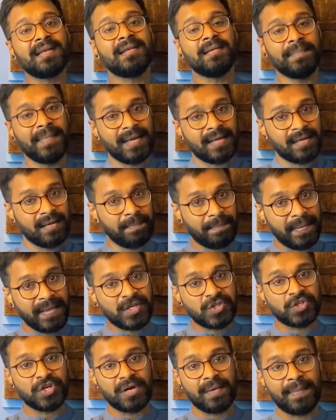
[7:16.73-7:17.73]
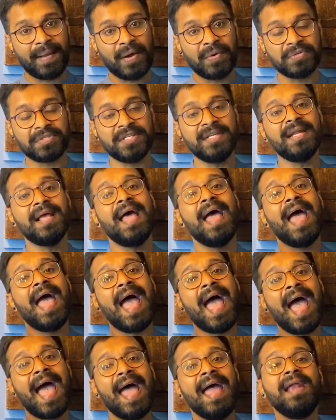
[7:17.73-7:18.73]
mental picture about it,
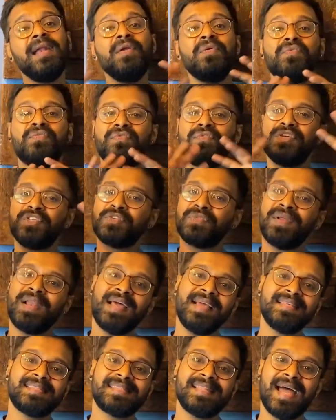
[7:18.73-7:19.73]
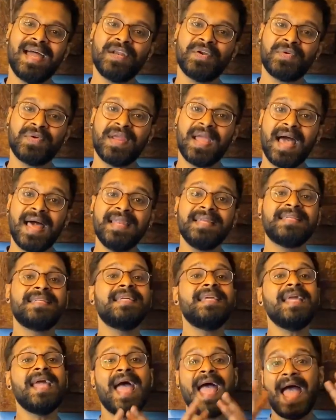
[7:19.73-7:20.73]
and visualize that
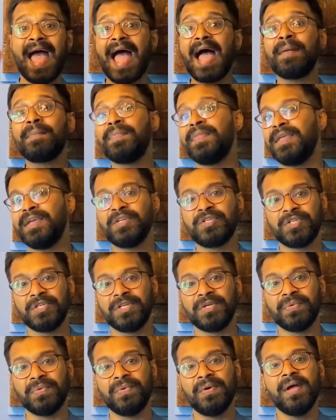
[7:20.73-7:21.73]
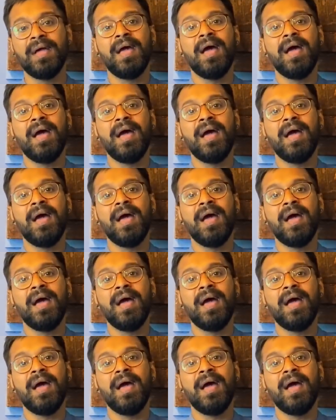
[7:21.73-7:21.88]
reality happening to you.